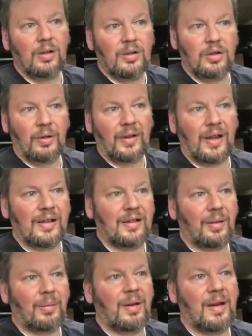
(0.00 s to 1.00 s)
John
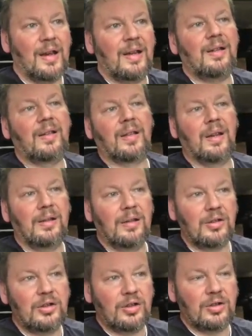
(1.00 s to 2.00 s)
Guest 3/8
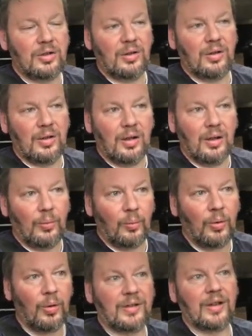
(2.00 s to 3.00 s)
inch
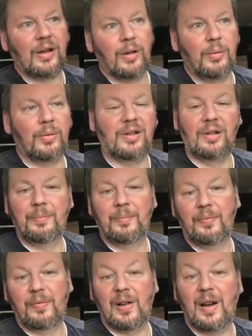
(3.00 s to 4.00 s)
water hose
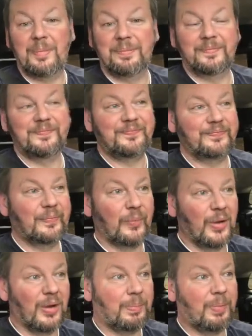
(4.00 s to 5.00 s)
for it.
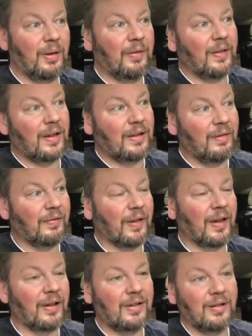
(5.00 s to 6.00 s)
Works perfect, in
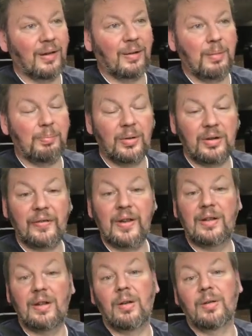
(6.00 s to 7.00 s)
fact. It push
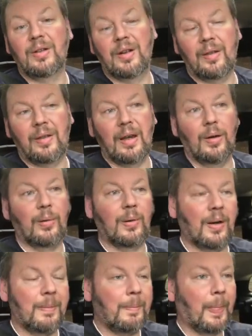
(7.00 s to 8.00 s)
fits onto the thing all
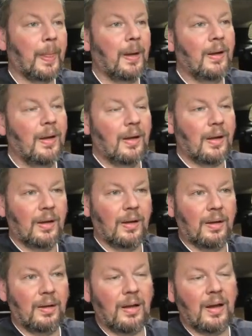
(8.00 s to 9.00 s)
right.
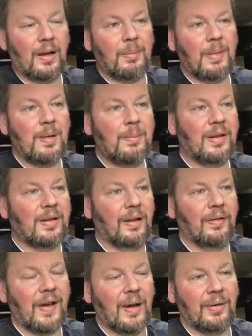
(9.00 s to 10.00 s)
And I made
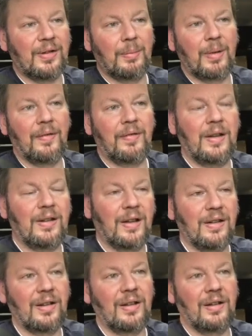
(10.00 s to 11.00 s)
myself out of some of the
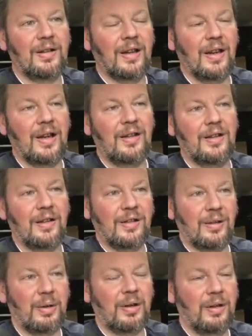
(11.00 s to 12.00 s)
fittings a little connector
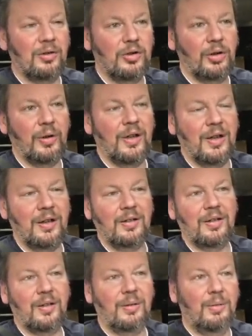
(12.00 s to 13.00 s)
so I could join it
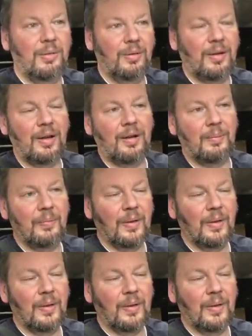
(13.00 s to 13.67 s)
to the